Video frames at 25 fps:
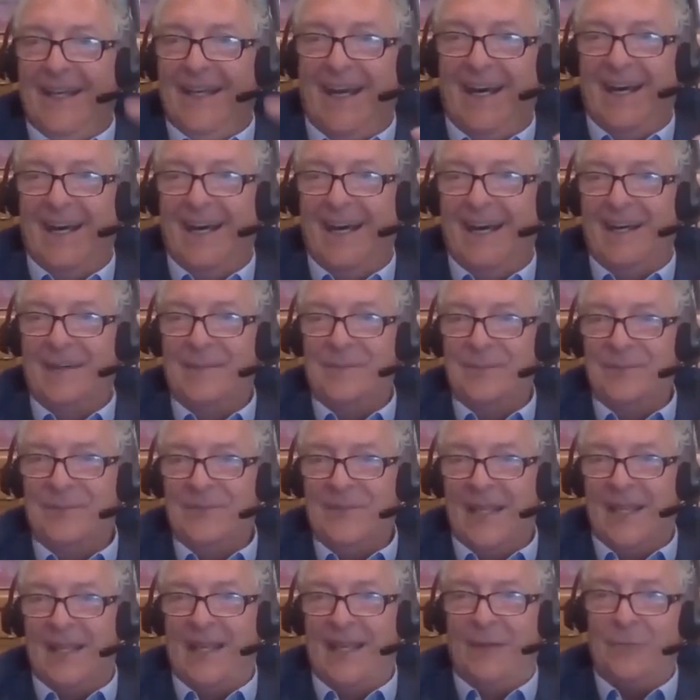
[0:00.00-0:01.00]
And
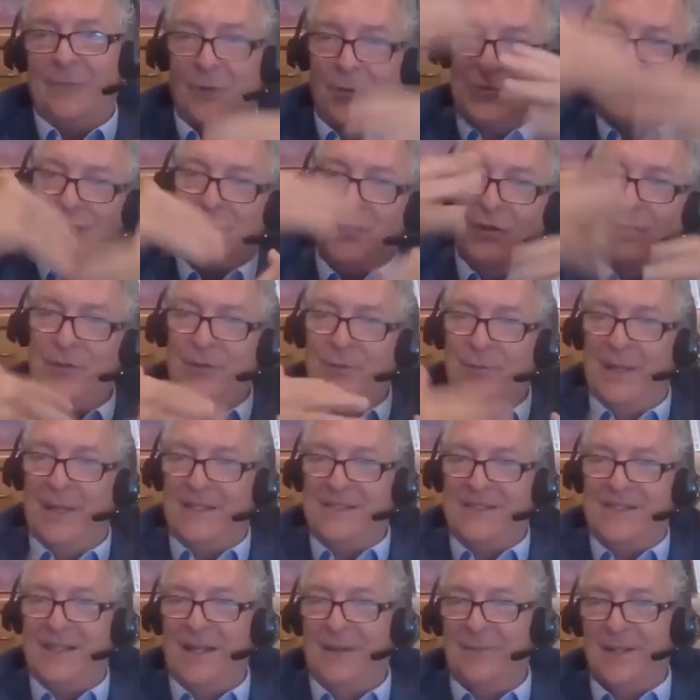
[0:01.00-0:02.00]
I won't show you
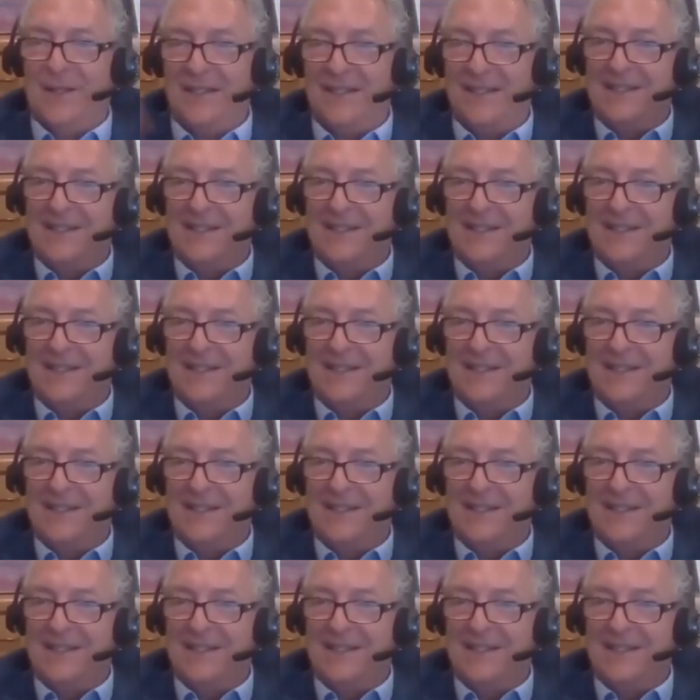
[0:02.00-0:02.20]
my stomach